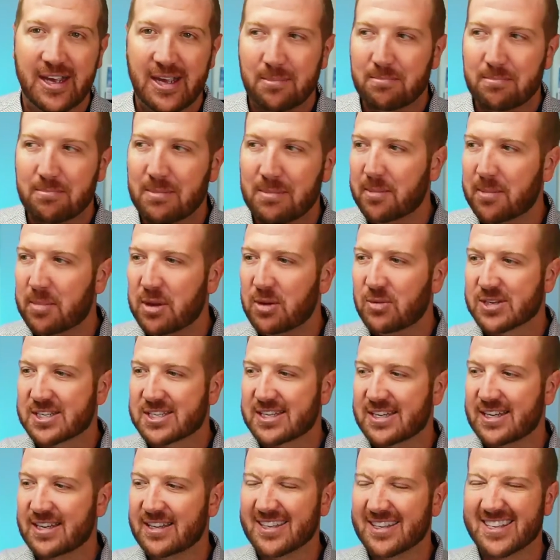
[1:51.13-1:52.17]
Maybe we're
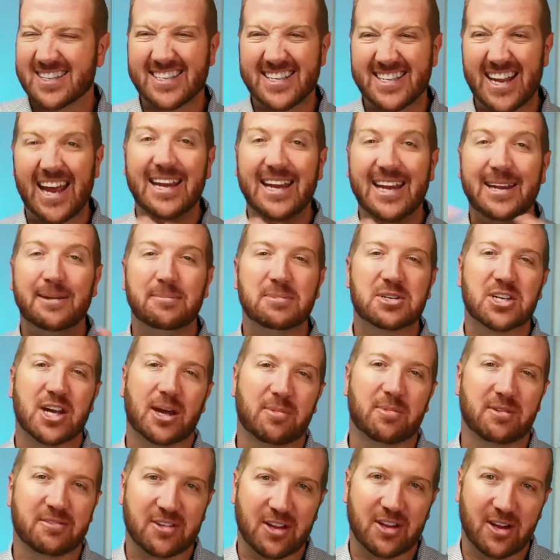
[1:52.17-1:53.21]
seeing the same type
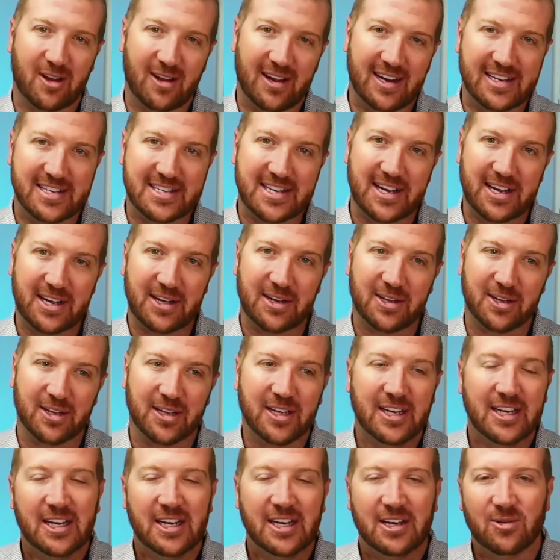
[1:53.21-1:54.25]
of clientele,
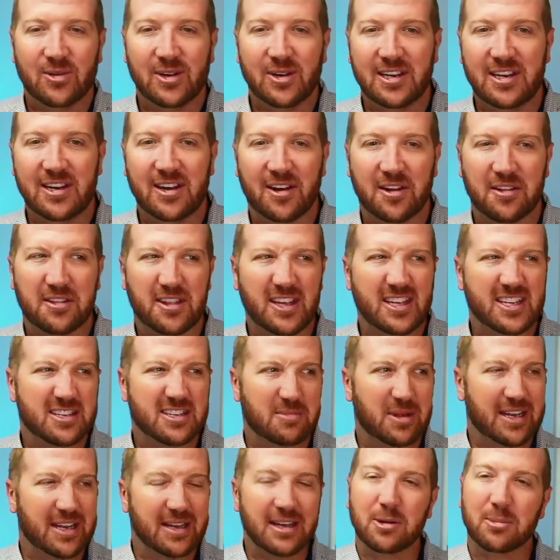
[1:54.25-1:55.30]
where, things have
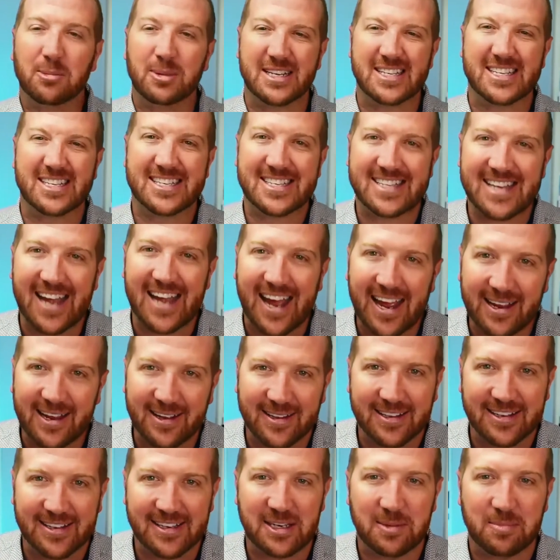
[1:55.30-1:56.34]
been a little bit
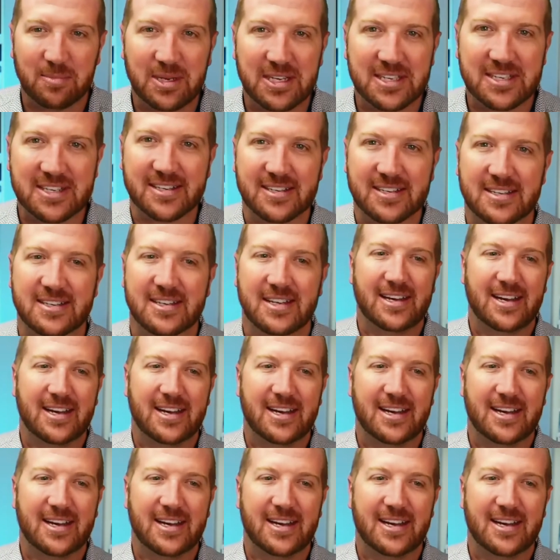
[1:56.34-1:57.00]
stale in your business.